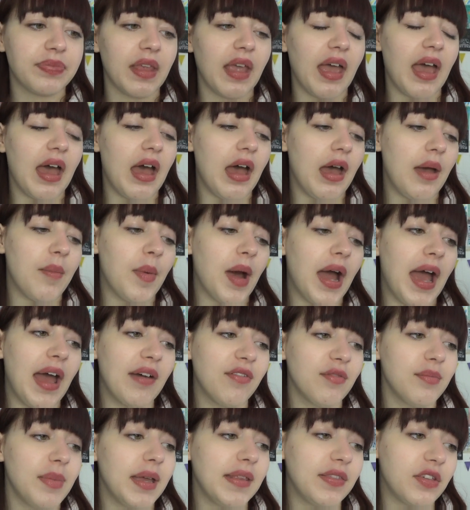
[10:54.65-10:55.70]
I haven't
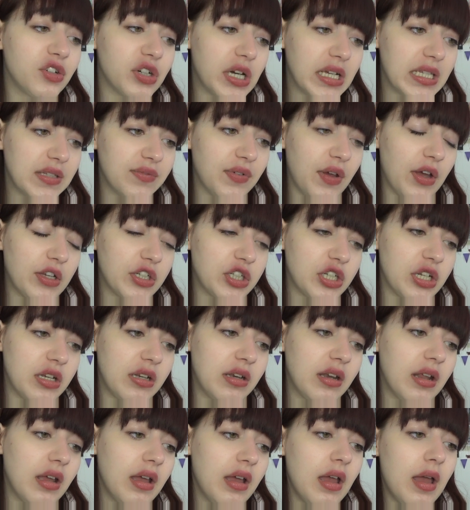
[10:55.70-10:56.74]
made the dress version
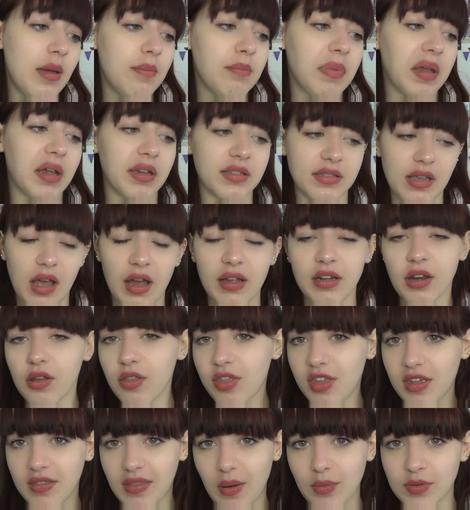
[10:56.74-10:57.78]
because I don't
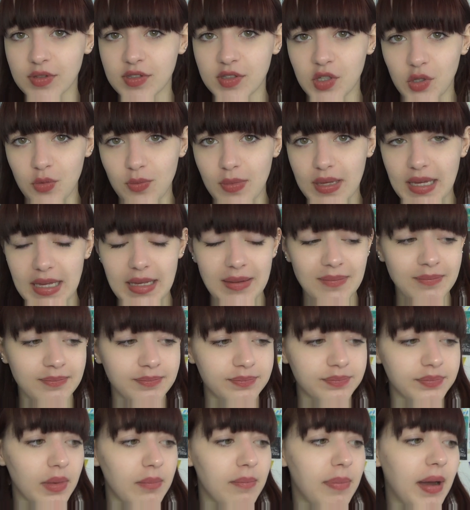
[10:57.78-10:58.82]
think that would suit me,
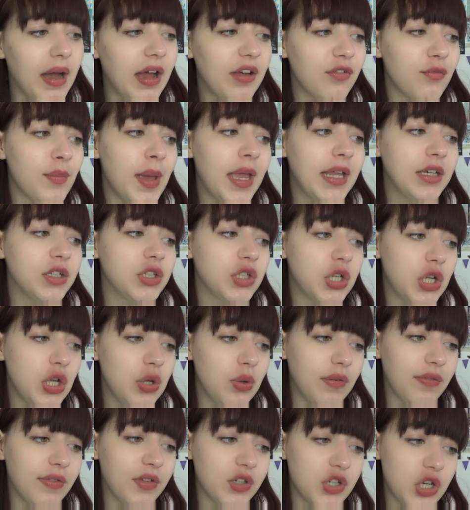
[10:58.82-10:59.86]
but I've made 2
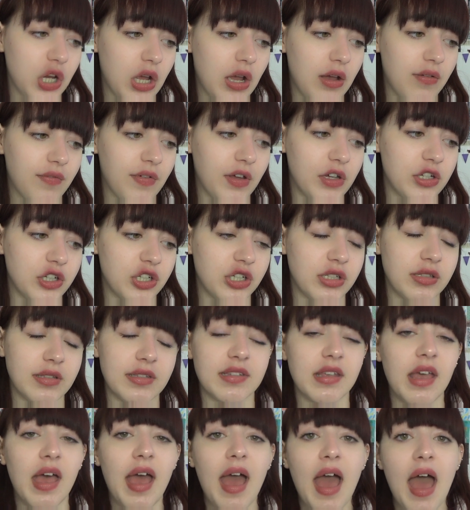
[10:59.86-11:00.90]
of the shirt versions,
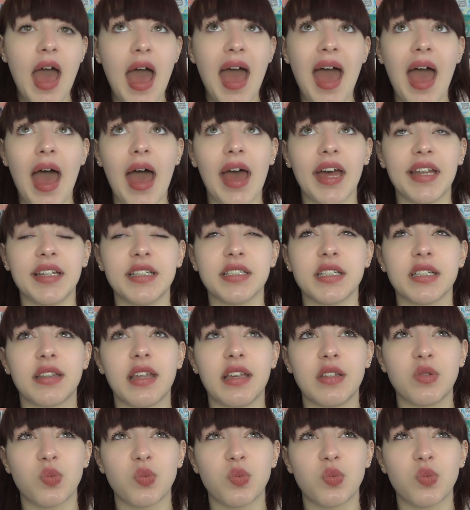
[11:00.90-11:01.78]
and there's